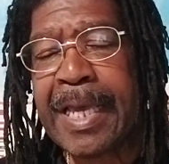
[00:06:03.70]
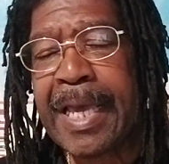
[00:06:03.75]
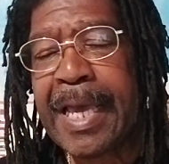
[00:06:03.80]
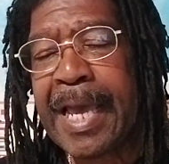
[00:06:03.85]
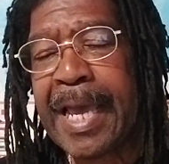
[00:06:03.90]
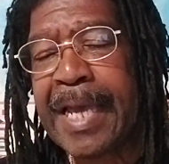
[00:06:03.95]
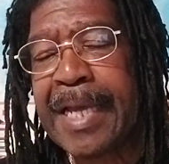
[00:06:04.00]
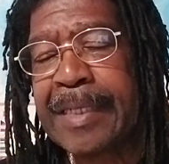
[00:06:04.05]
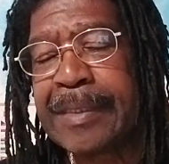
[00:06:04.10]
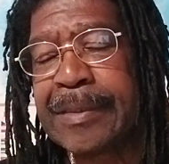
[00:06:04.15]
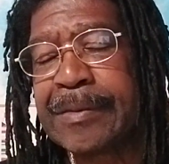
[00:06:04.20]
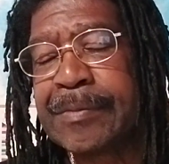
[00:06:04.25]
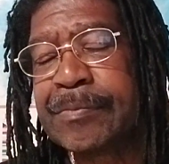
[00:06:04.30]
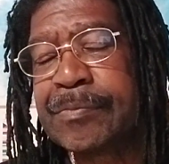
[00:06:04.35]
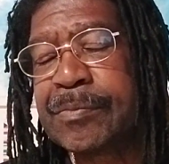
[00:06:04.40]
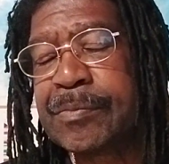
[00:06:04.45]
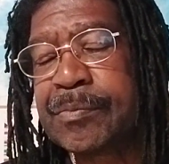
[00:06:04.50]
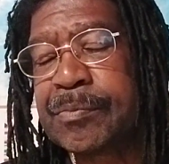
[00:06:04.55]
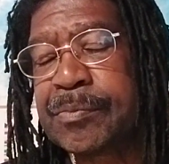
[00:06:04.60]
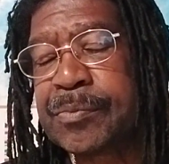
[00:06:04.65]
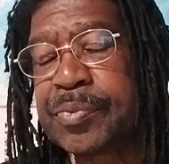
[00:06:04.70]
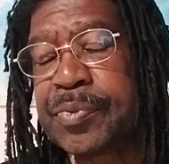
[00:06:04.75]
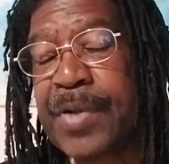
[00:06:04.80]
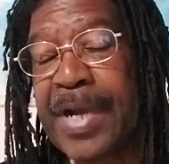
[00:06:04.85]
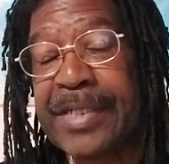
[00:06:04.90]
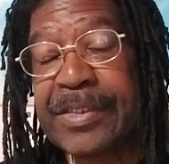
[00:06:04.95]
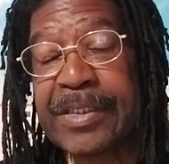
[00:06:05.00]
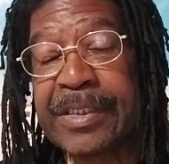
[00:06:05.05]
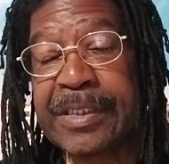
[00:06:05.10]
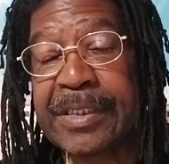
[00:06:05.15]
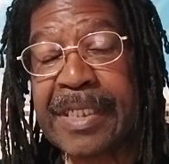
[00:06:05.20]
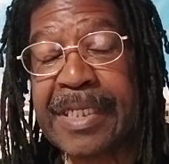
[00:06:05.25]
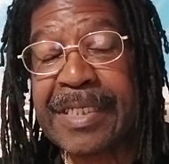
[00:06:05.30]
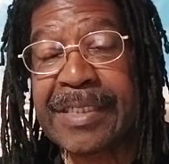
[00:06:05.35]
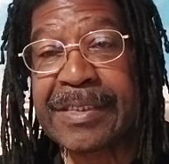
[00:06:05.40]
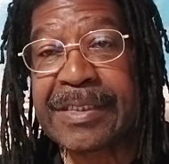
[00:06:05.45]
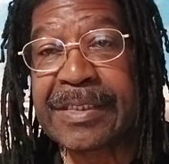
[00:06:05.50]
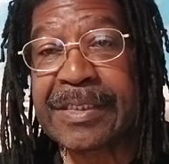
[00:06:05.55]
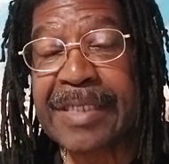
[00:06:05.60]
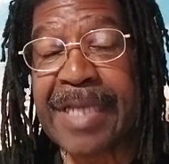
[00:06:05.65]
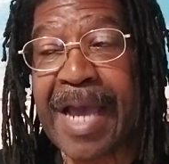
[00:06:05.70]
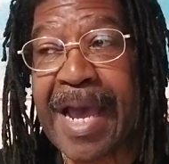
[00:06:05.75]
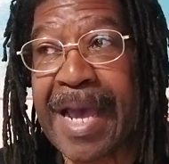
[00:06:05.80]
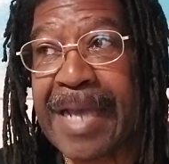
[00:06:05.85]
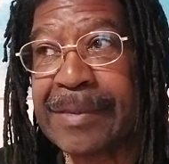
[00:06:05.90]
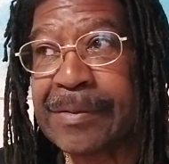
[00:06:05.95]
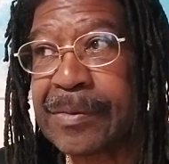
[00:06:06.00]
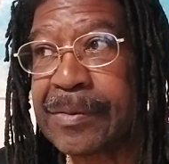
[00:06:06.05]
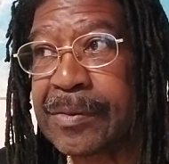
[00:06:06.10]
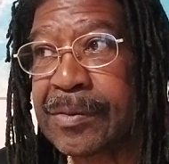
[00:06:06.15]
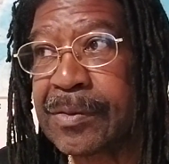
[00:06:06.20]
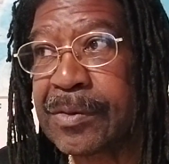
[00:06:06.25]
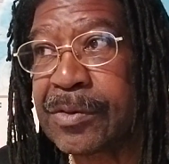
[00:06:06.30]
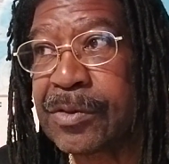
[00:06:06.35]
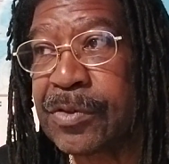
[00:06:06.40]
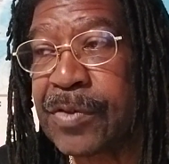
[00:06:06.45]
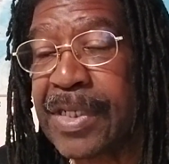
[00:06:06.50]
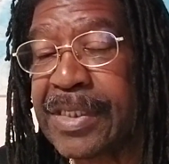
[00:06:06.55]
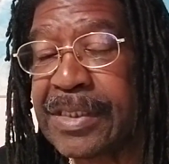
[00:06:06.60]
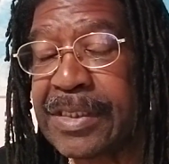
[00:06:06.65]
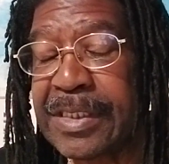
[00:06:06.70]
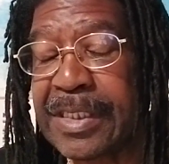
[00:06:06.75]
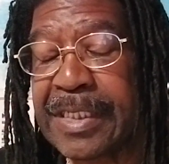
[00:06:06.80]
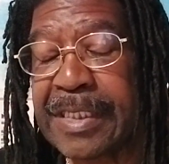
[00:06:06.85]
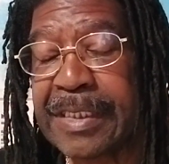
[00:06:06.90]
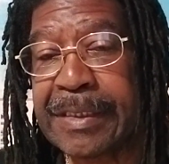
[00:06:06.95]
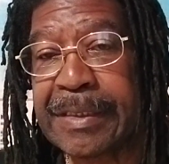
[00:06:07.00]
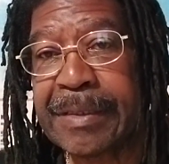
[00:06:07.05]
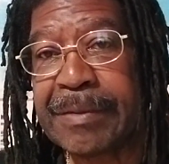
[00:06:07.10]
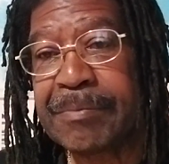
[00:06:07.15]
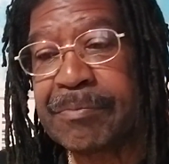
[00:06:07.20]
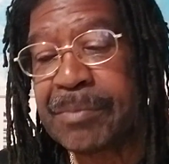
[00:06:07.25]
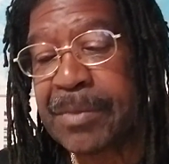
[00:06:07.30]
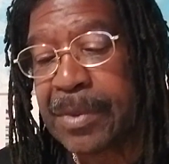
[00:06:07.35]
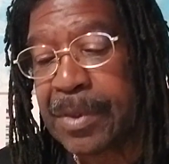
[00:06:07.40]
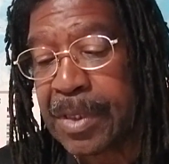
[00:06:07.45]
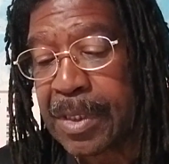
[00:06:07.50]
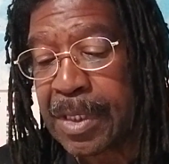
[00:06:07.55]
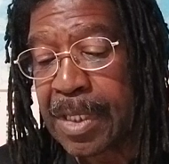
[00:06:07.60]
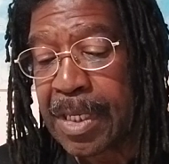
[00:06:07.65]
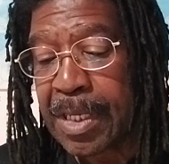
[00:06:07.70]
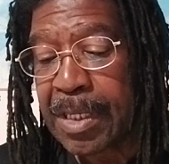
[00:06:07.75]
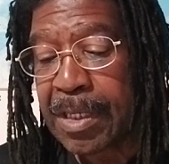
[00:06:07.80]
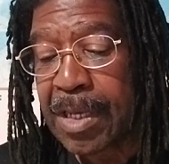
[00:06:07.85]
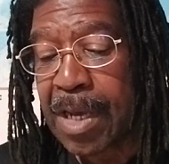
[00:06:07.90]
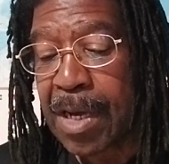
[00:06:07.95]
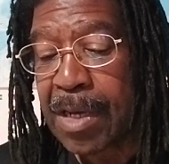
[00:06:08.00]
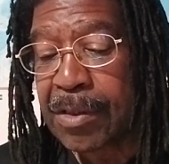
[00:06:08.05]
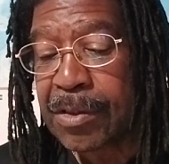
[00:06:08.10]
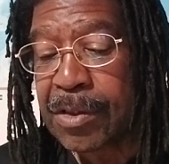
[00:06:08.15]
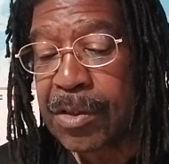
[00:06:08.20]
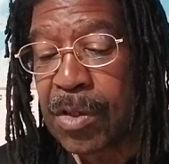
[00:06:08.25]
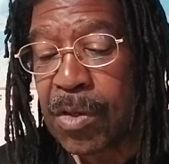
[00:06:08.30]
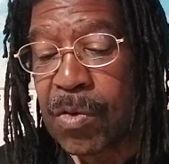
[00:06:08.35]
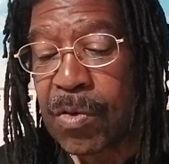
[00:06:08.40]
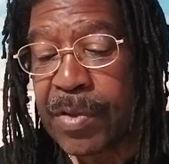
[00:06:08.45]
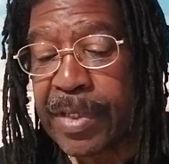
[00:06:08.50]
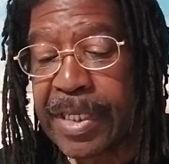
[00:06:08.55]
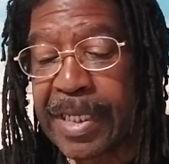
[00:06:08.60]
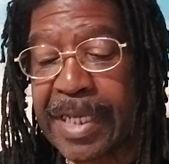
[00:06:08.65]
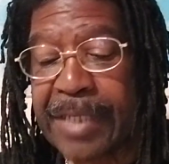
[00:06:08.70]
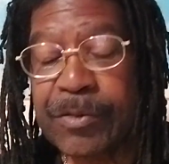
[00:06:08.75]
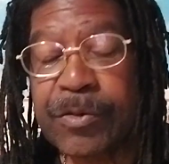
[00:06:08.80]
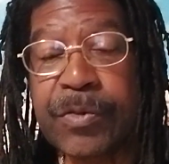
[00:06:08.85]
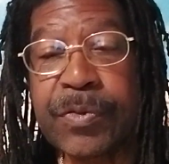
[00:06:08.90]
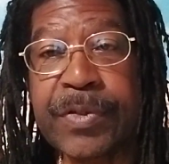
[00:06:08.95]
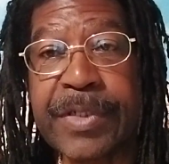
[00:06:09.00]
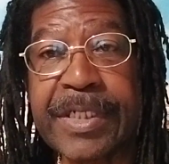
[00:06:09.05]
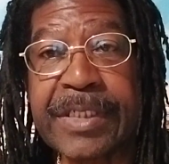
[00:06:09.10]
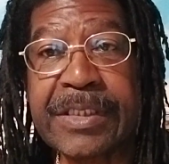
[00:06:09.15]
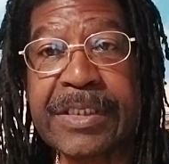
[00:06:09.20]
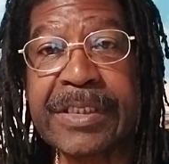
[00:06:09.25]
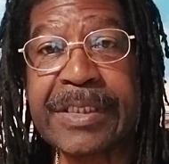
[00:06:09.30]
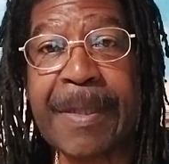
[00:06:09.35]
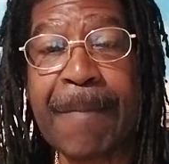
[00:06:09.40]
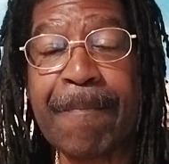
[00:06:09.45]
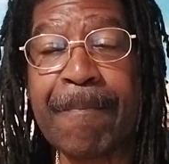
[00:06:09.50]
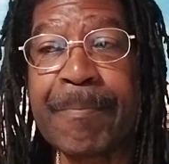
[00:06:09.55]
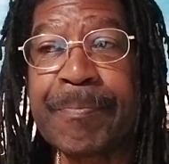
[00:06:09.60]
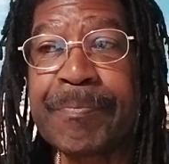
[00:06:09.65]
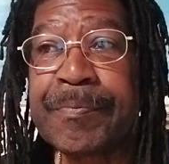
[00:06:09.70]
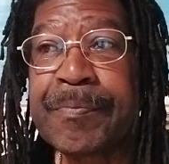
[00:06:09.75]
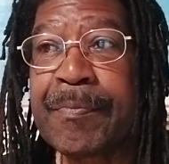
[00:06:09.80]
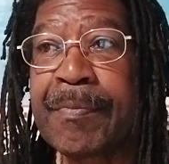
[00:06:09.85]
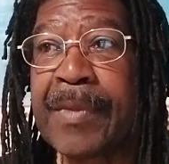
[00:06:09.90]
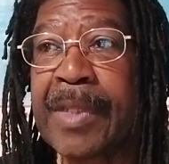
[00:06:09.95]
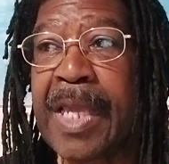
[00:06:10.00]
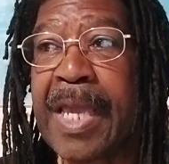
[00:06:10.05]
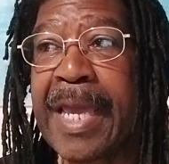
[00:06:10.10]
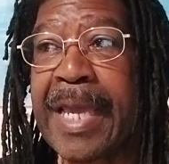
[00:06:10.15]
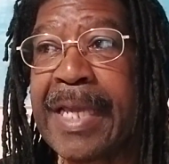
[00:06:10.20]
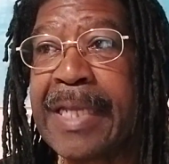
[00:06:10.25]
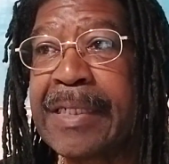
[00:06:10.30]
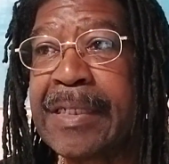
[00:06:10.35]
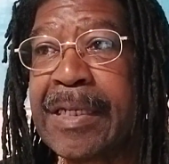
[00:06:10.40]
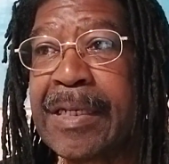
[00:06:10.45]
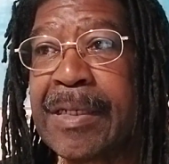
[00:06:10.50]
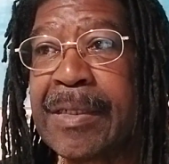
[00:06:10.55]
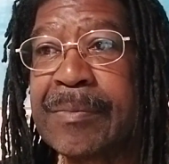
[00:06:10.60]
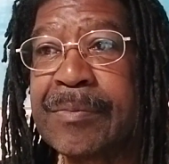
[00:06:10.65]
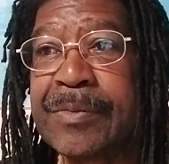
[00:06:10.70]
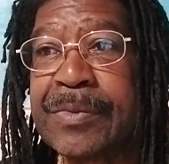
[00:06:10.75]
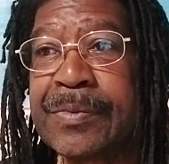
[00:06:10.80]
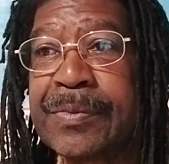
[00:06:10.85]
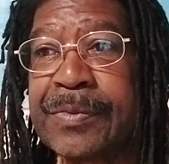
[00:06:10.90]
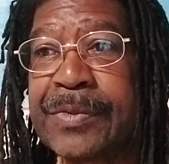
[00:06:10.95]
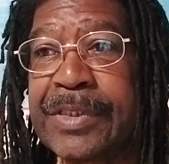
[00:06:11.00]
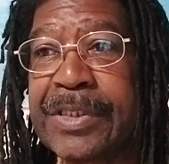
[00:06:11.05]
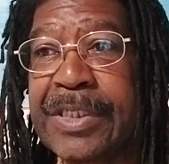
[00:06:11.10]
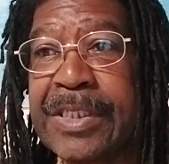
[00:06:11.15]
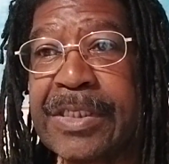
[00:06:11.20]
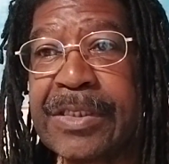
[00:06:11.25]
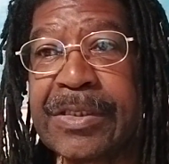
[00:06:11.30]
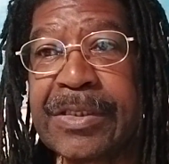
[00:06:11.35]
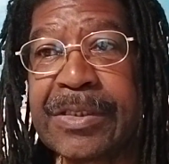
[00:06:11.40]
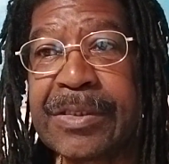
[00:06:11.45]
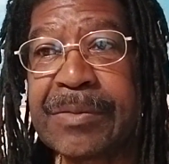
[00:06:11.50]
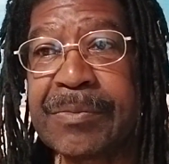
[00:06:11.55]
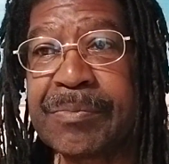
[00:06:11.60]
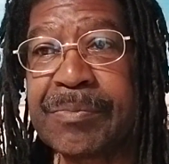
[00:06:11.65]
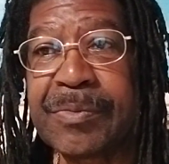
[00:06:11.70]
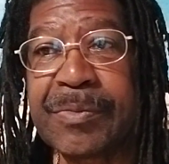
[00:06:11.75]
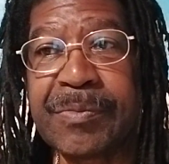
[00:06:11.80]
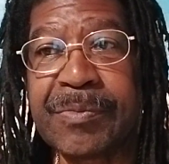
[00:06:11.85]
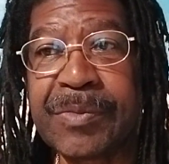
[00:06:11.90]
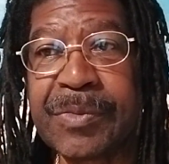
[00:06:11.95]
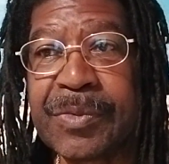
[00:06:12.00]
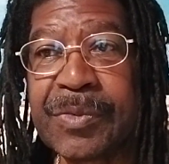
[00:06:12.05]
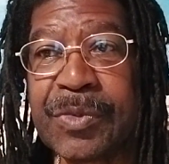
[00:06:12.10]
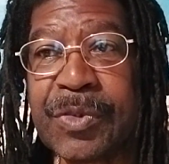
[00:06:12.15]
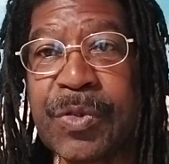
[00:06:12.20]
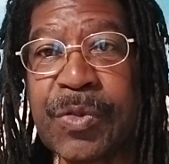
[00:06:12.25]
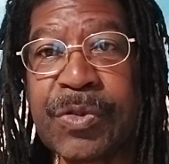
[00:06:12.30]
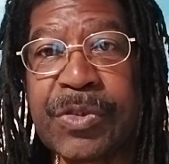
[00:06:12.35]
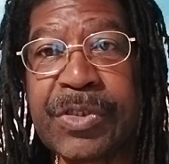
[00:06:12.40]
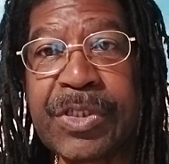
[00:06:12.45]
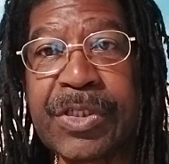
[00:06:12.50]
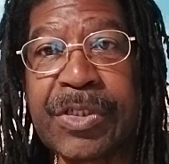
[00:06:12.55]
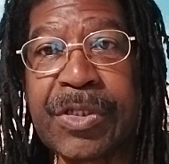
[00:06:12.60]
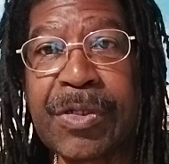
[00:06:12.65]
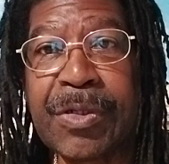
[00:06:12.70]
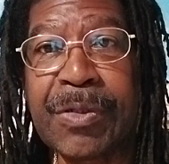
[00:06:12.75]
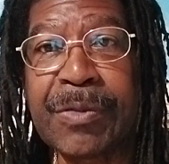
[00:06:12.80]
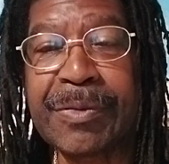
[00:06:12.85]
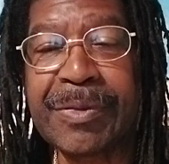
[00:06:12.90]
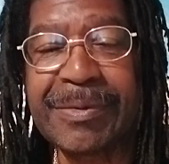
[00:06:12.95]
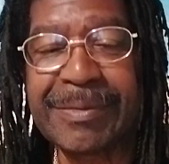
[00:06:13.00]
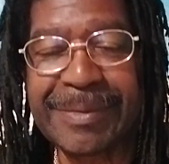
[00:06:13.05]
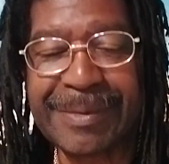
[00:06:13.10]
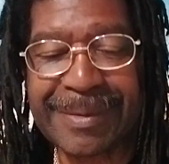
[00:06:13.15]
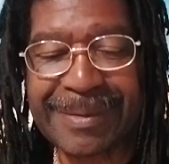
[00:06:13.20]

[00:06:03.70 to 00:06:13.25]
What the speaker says: And present is Scott, Jessica, Khloe, and Kris. And she's using her